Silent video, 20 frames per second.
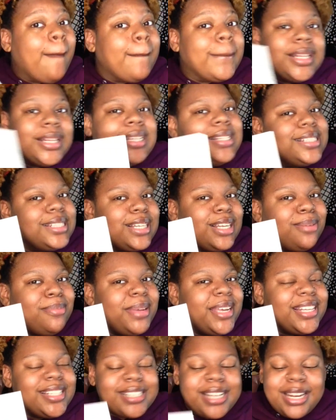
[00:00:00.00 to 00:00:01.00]
But this is gonna
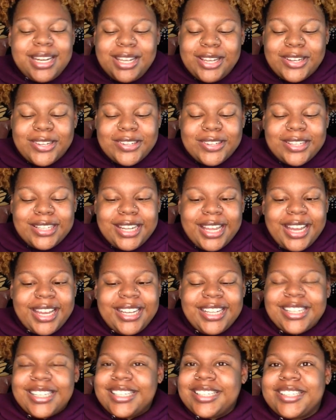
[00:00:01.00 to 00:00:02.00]
be exciting, y'all.
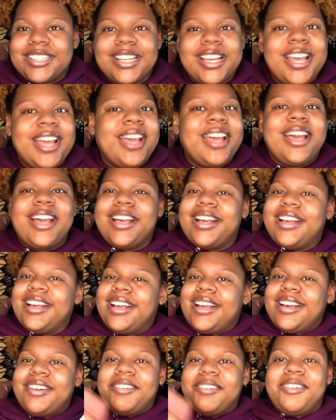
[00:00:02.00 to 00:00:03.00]
Like,
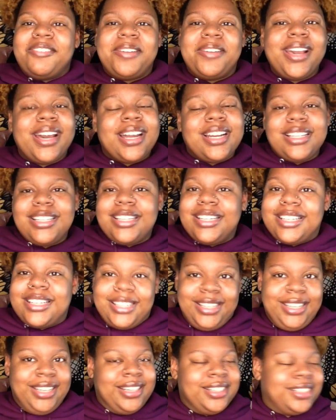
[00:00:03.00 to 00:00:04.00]
we gotta look
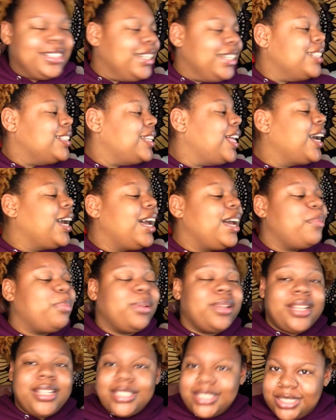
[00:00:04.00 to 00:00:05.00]
good, because I got
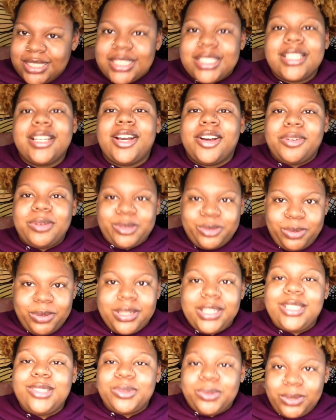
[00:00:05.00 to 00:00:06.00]
places to go in
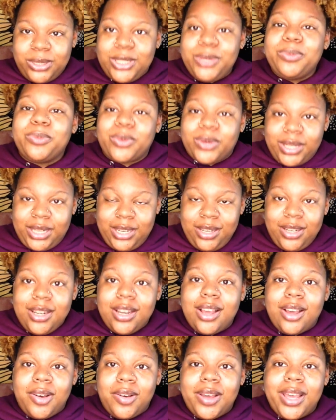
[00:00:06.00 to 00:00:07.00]
2021.
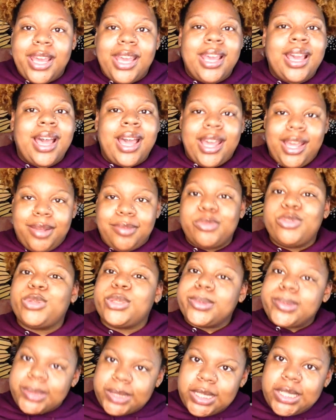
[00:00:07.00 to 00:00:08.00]
Okay, I have
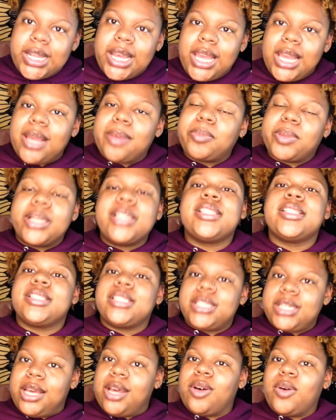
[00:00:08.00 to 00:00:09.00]
trips to take and places
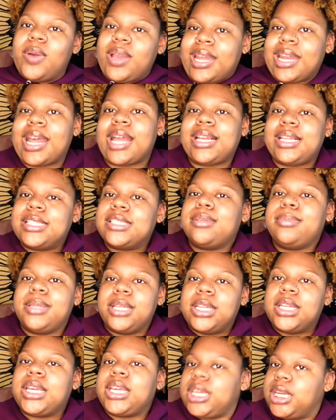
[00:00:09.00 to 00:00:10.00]
to go, and I need to be
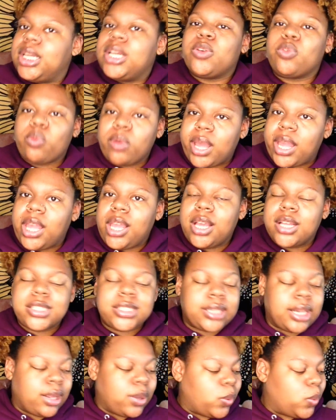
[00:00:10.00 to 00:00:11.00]
looking right.
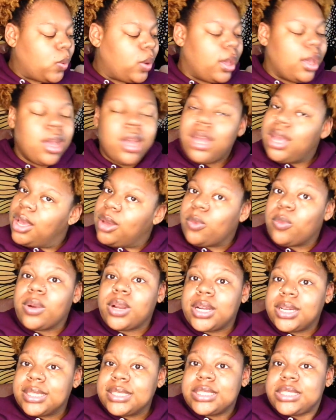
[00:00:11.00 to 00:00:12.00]
So
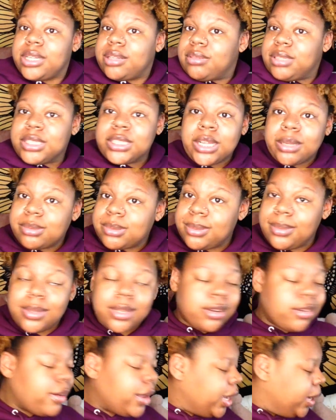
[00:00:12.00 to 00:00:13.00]
we're gonna see if this helps me
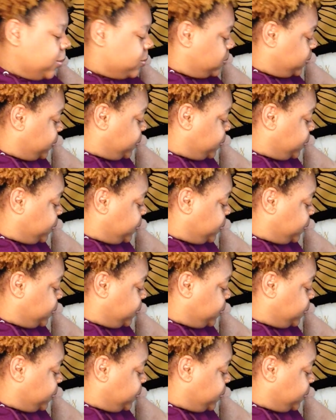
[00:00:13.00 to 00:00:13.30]
look right.